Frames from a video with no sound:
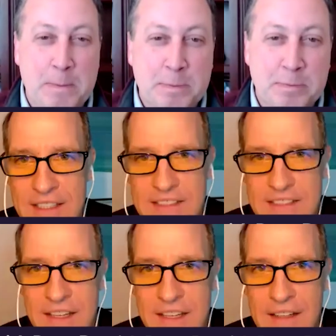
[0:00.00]
question
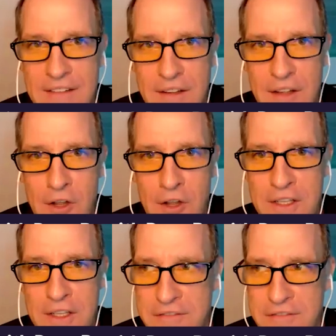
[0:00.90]
is
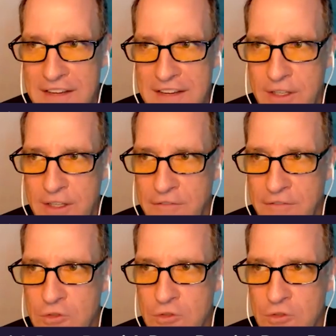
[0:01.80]
an audience favorite.